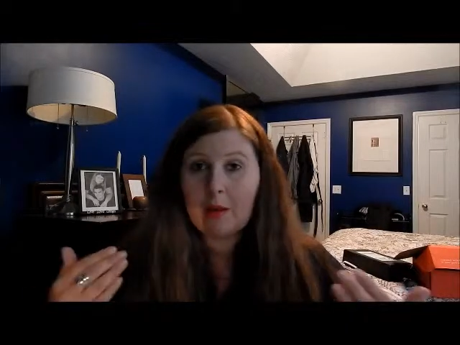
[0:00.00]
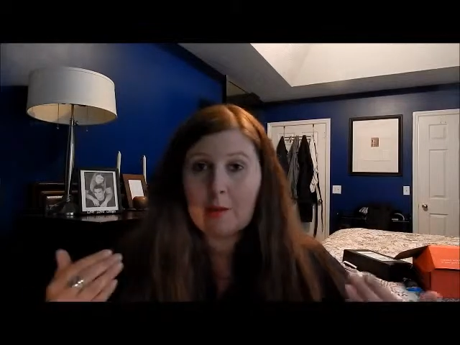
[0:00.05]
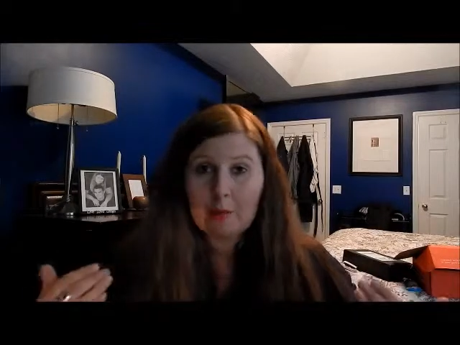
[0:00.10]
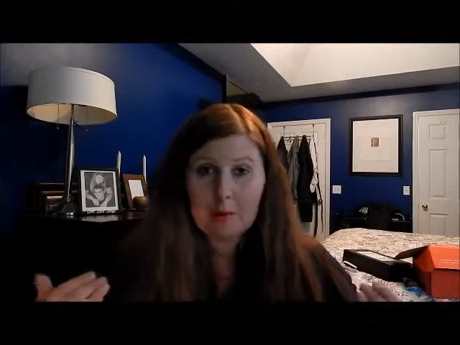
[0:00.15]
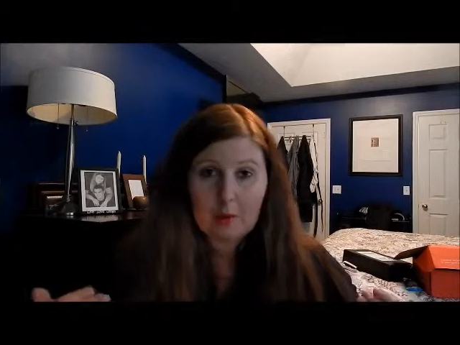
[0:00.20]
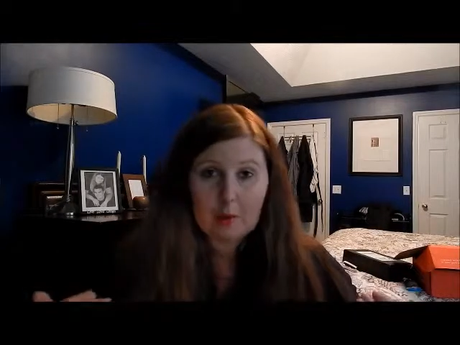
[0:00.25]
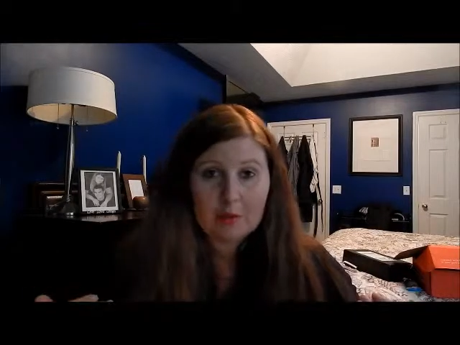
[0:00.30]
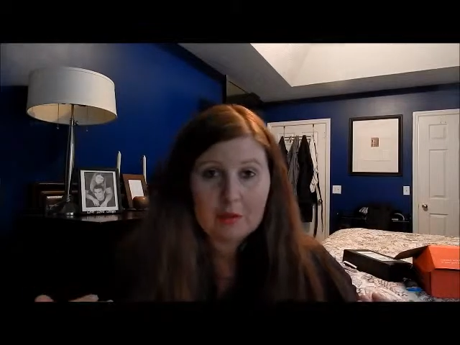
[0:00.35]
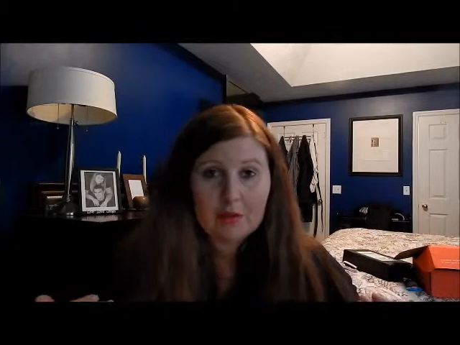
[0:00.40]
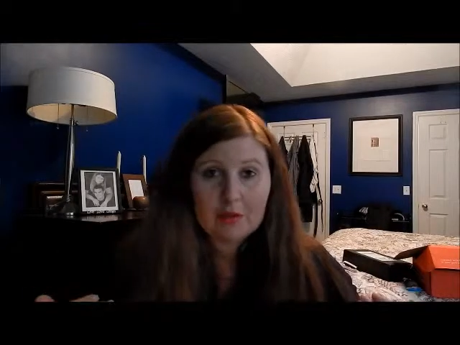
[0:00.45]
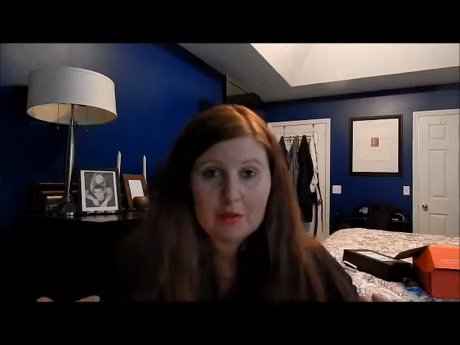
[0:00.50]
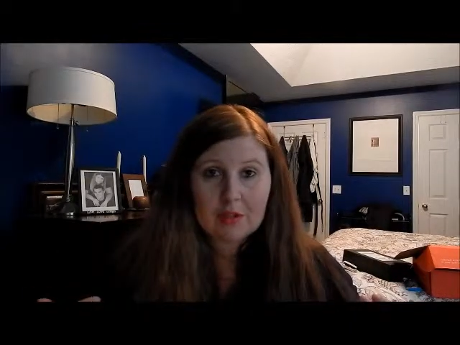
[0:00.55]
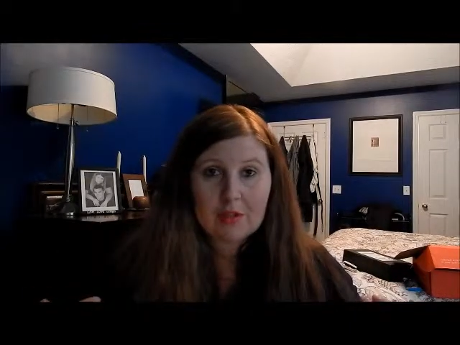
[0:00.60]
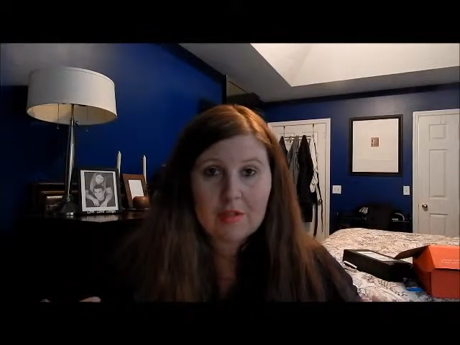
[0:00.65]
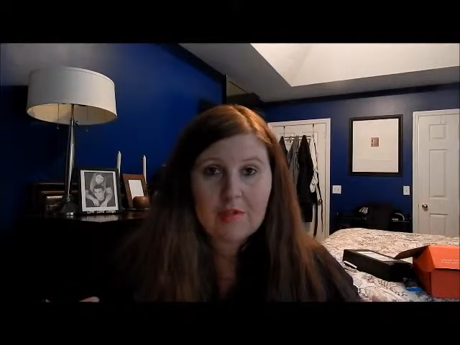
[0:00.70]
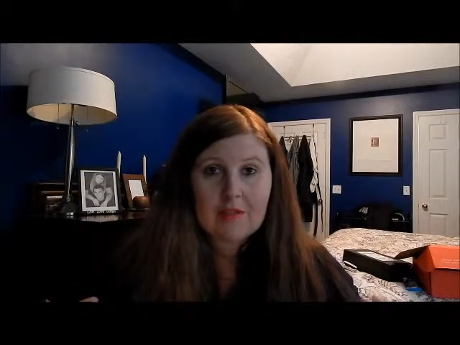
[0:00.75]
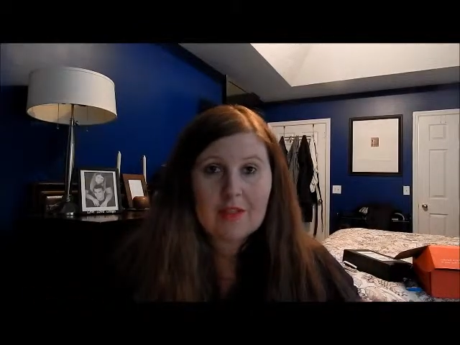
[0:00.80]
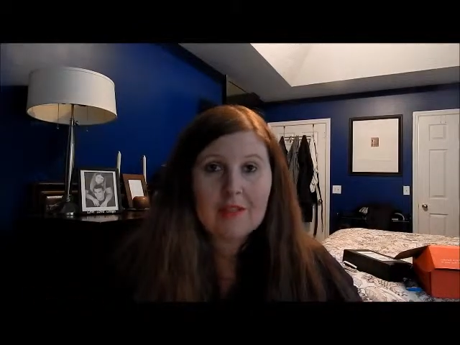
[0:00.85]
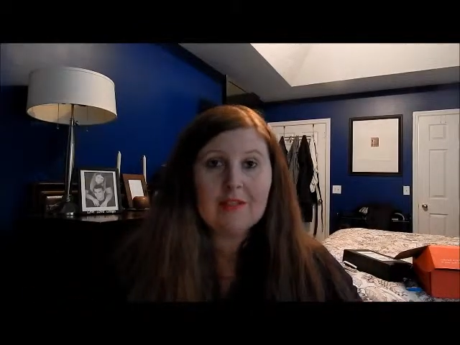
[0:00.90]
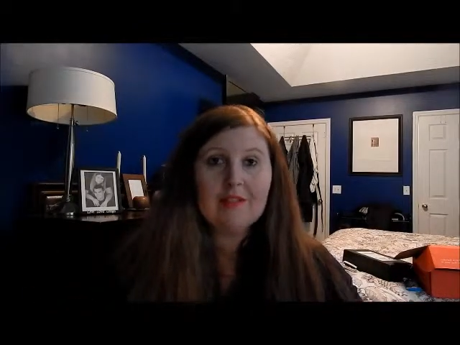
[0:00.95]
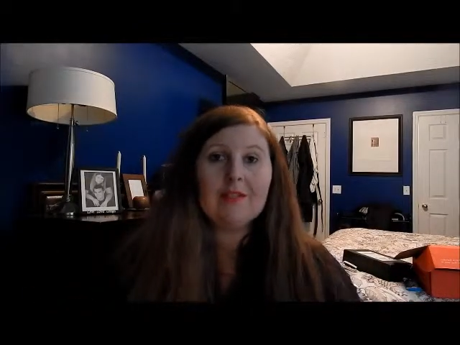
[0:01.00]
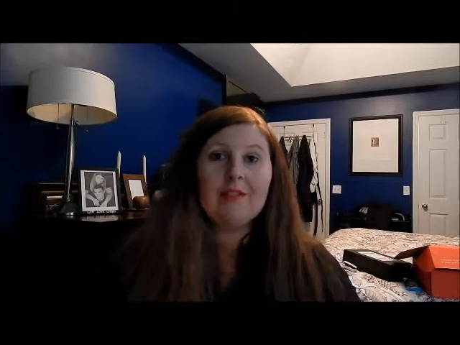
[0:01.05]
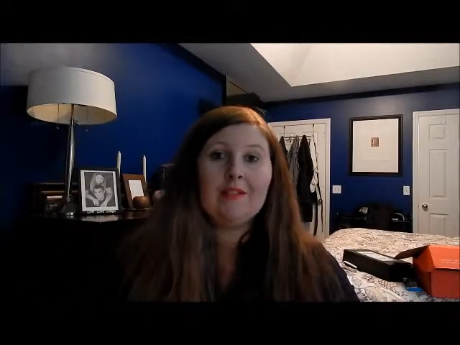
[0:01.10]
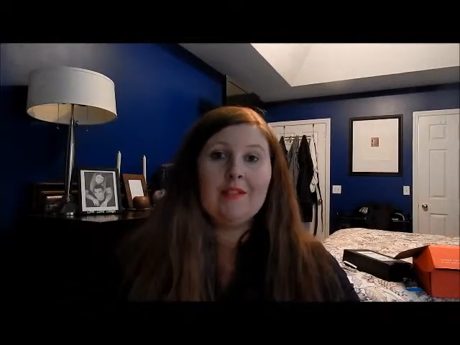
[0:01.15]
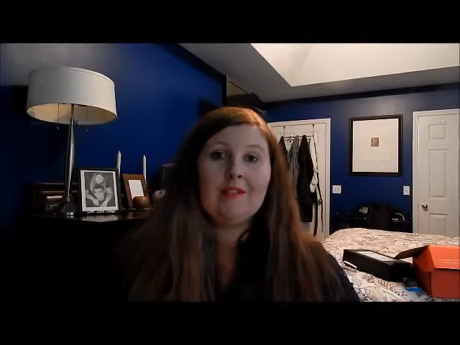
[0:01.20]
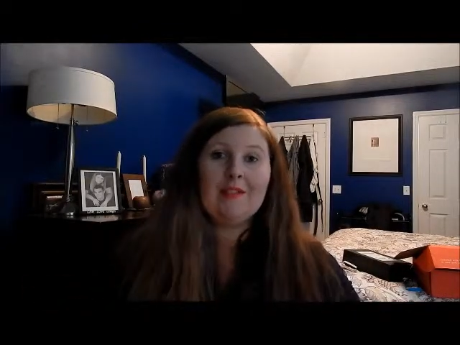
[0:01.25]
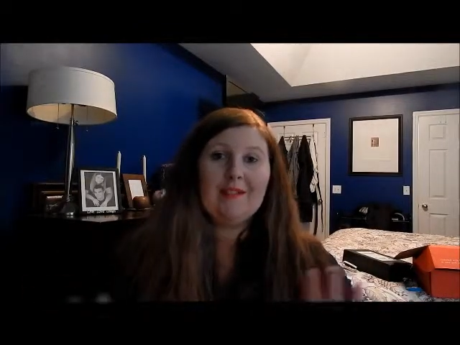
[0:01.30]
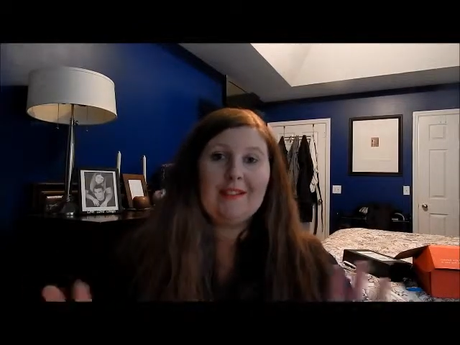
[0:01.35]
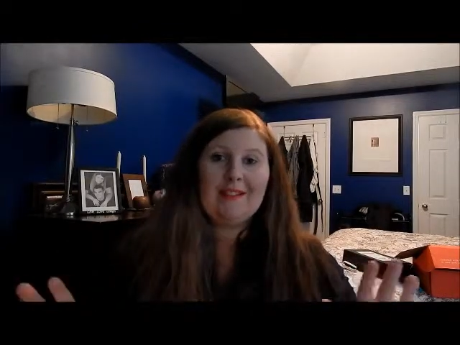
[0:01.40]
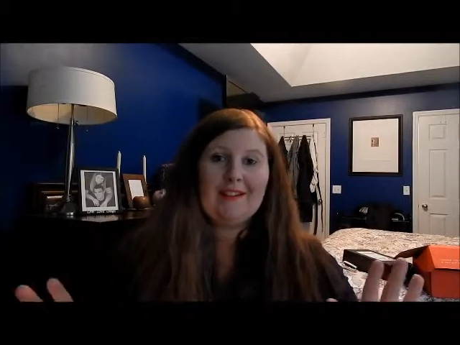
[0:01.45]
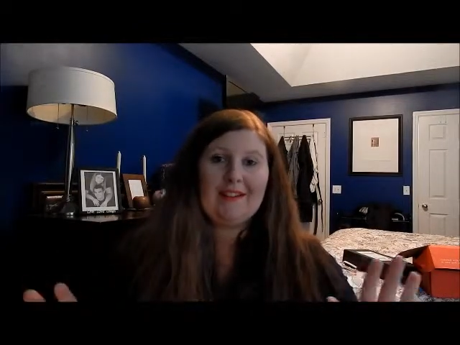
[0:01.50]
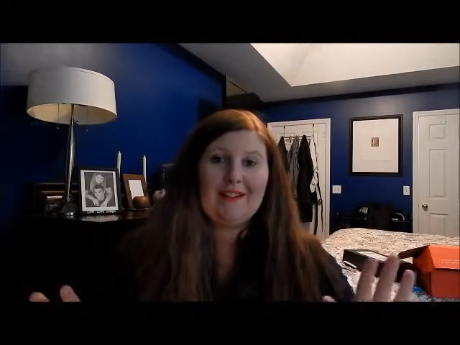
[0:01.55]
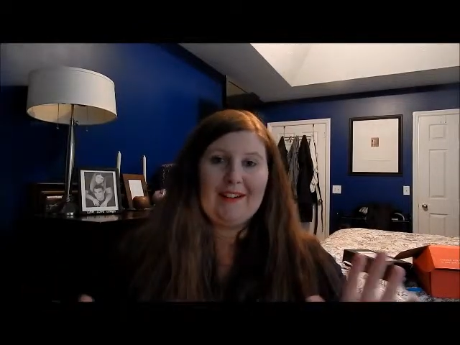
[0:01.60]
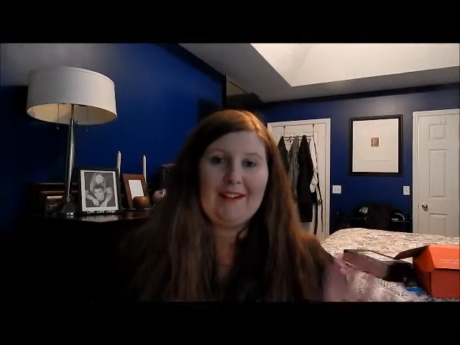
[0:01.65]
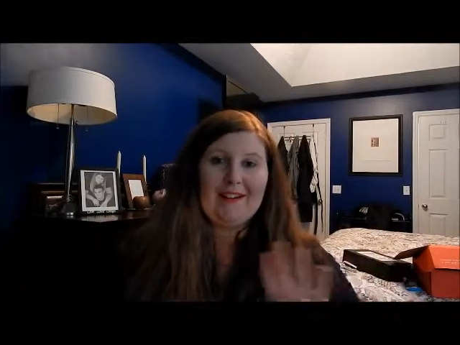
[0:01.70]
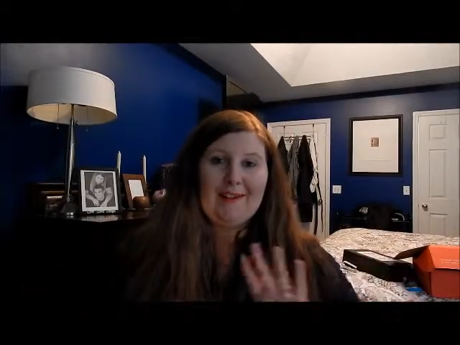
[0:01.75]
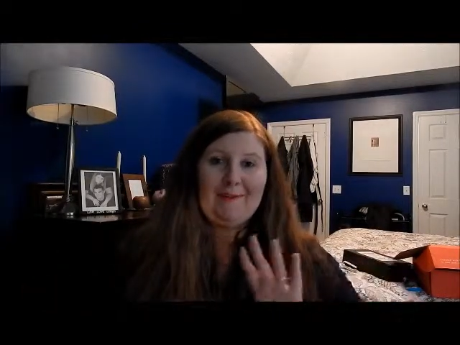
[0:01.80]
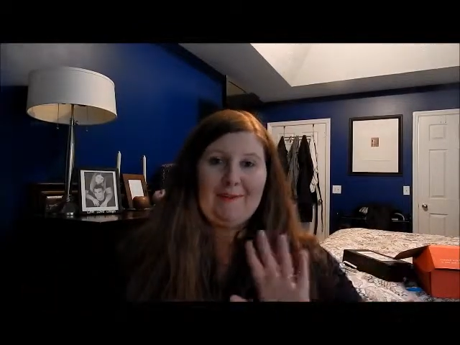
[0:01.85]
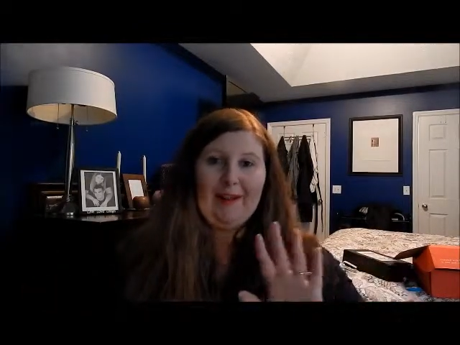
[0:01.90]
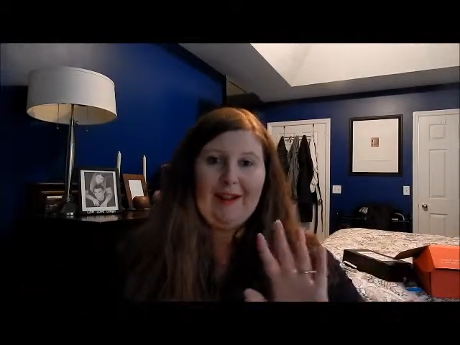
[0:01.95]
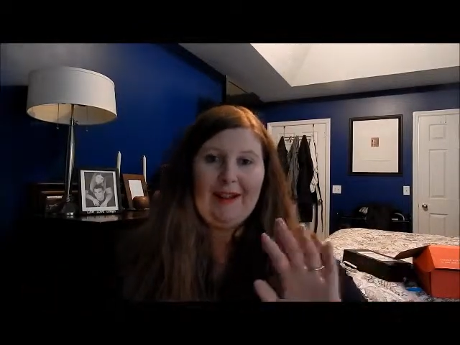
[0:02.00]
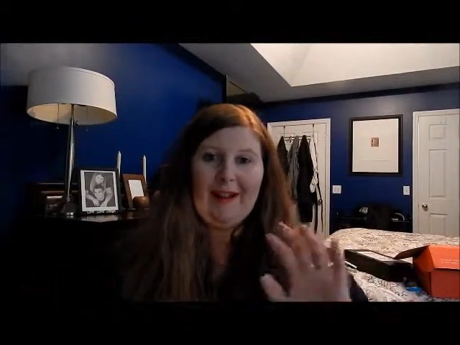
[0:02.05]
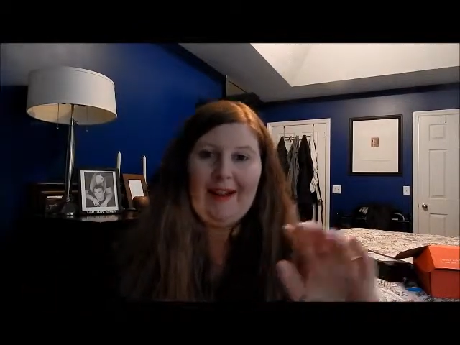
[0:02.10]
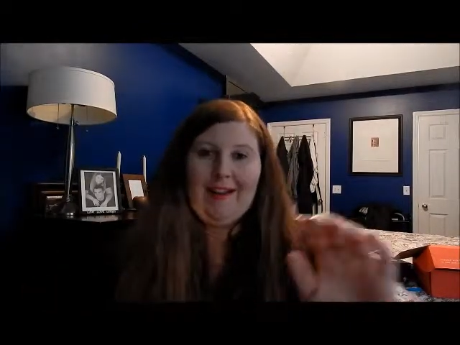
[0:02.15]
let me know what you think of this. Alright, bye